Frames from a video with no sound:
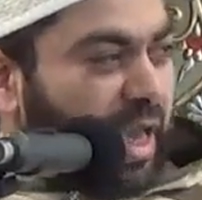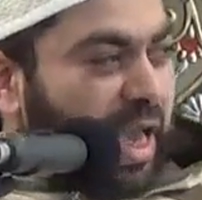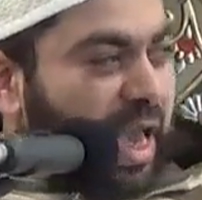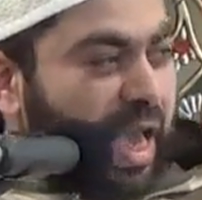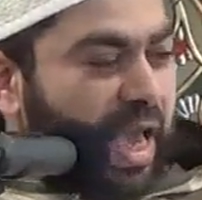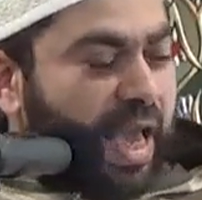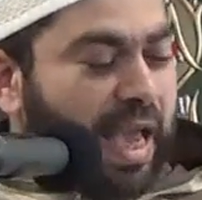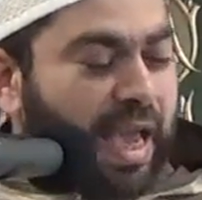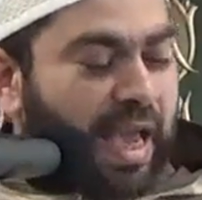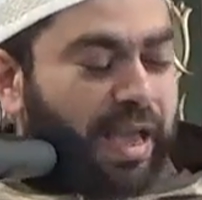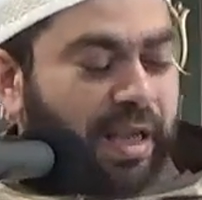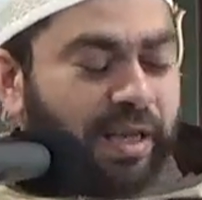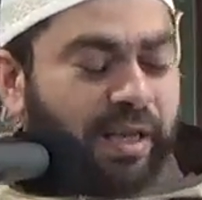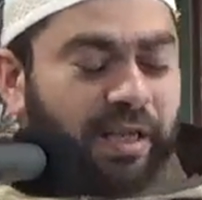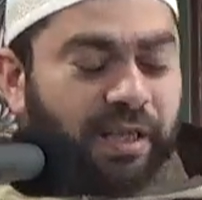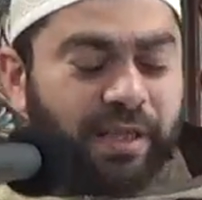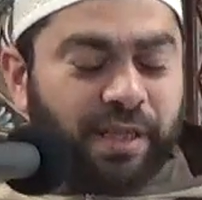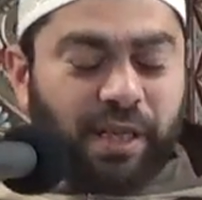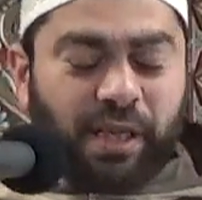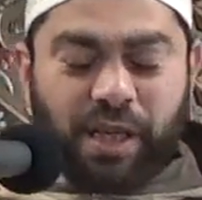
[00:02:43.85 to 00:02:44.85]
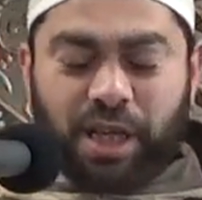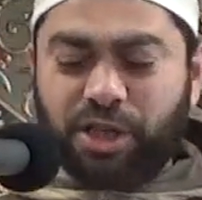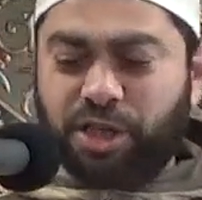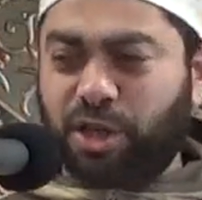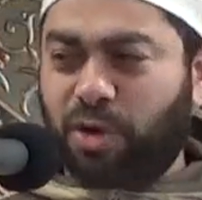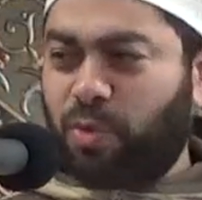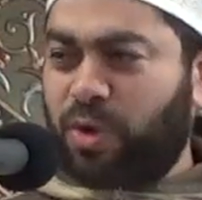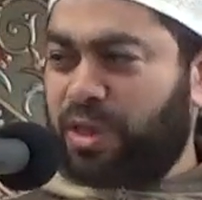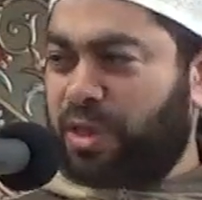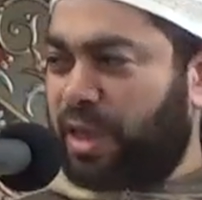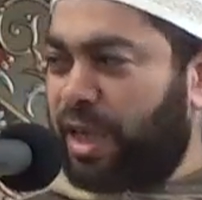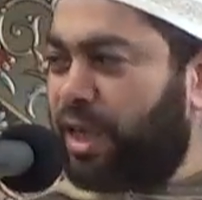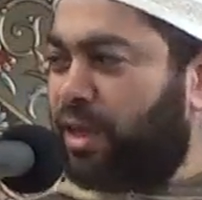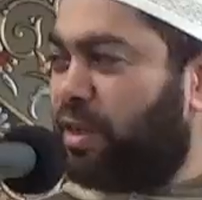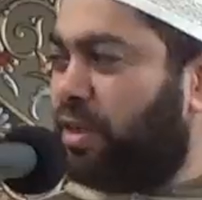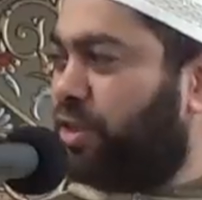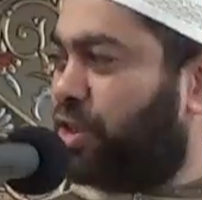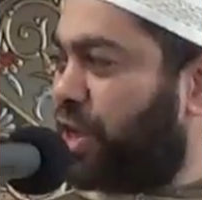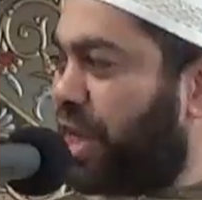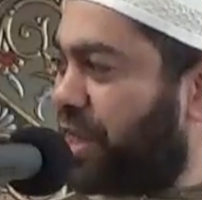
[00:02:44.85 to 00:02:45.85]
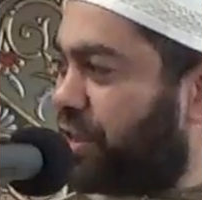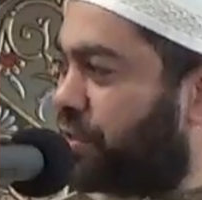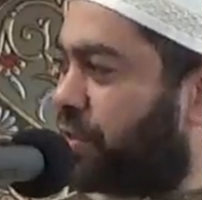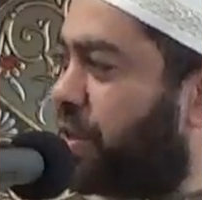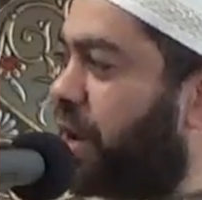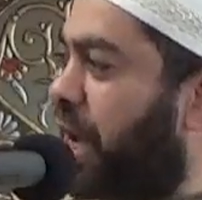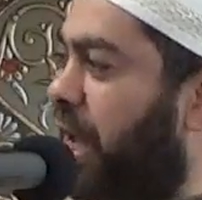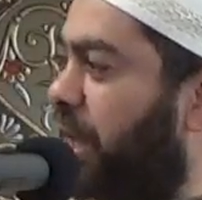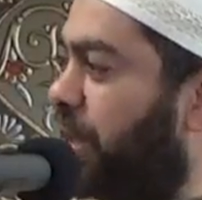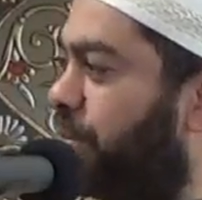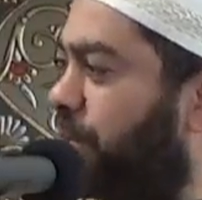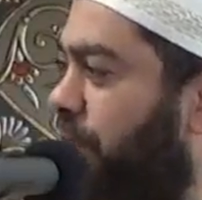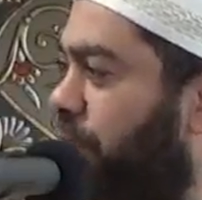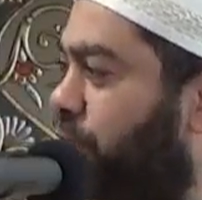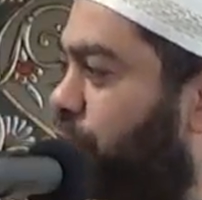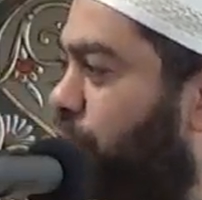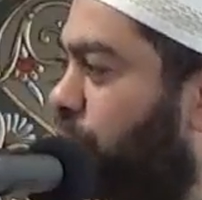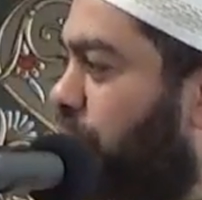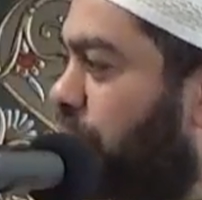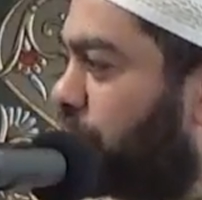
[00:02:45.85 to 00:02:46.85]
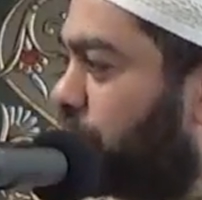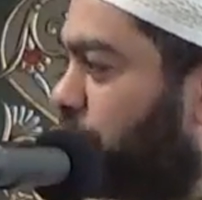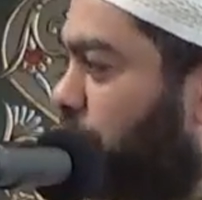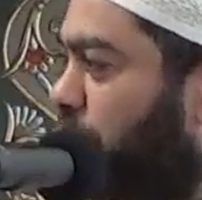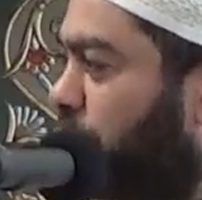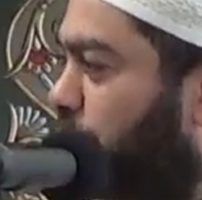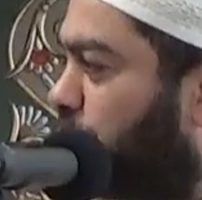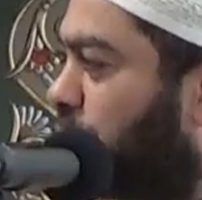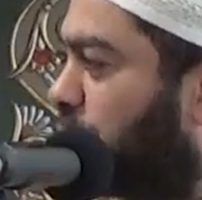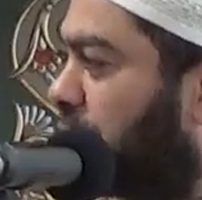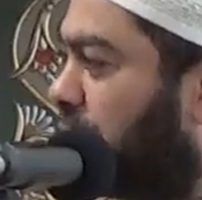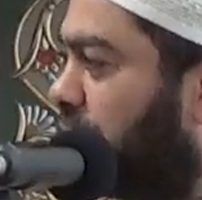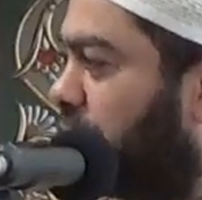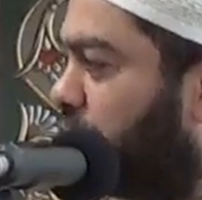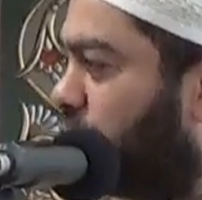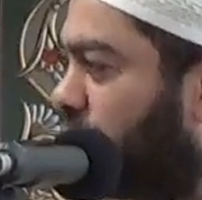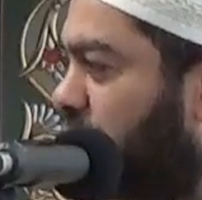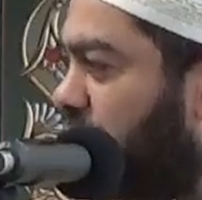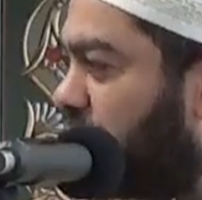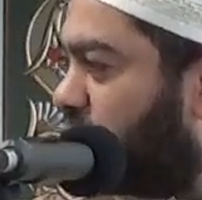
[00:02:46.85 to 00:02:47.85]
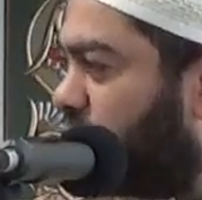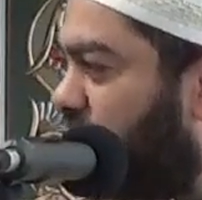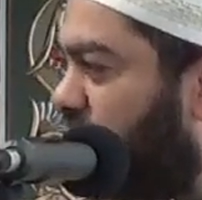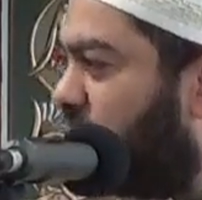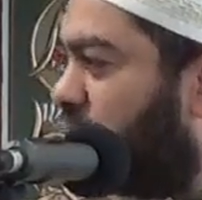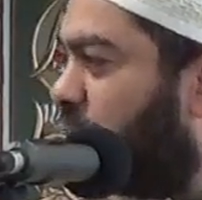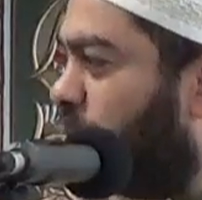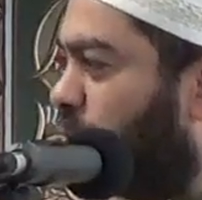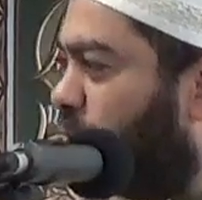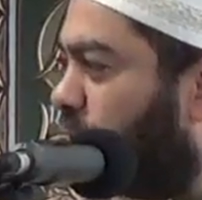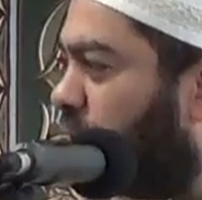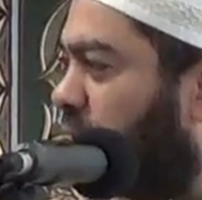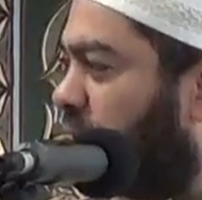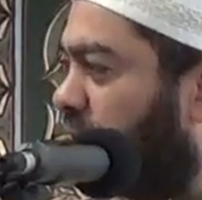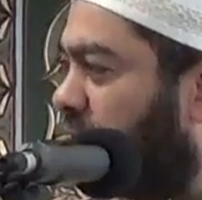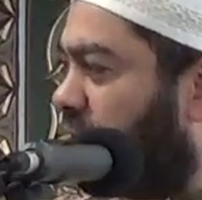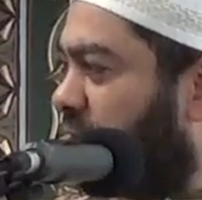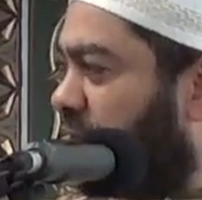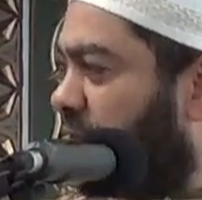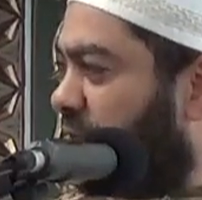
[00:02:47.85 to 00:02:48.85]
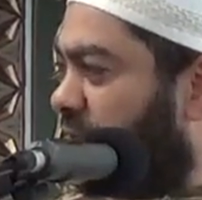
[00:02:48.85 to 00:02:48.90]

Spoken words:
And the lecture was later transcribed into a small booklet. You can read the booklet.